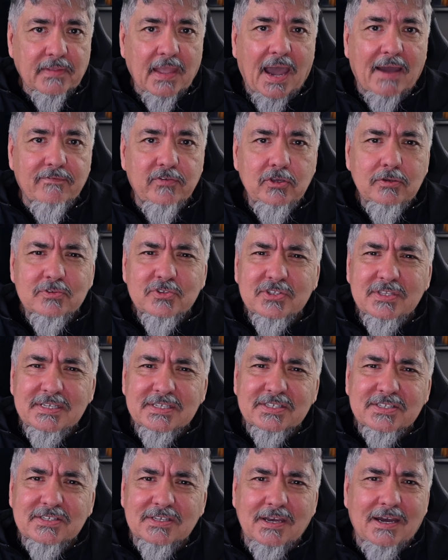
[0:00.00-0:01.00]
I've used
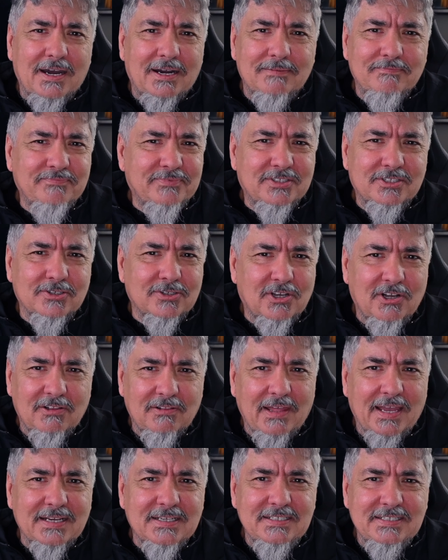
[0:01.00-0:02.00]
this to
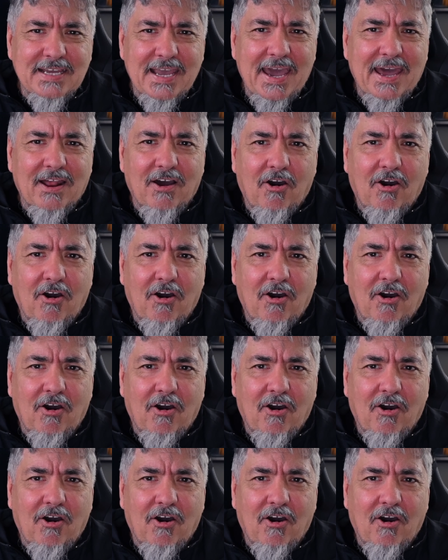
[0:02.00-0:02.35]
collect data